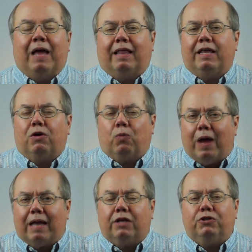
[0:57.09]
I think
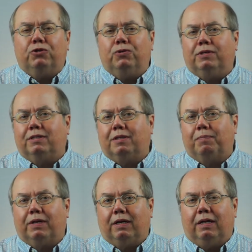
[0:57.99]
gratitude is
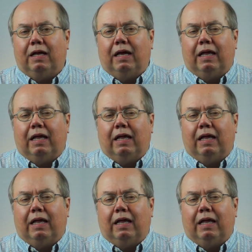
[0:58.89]
something